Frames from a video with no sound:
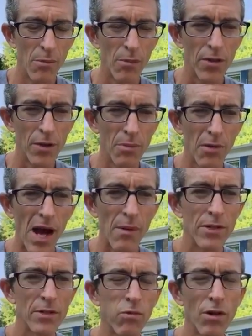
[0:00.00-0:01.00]
But the
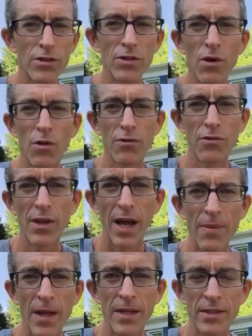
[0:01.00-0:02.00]
problem is once you go through
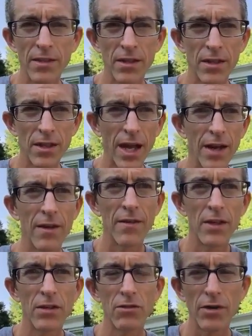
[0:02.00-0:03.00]
that, then it's going to kind of
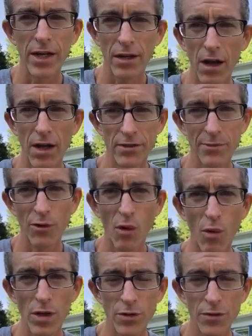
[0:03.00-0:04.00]
create a custom
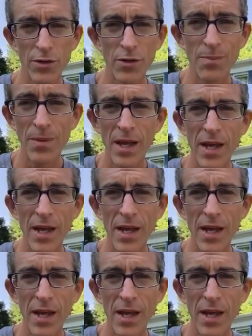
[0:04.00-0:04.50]
course for you,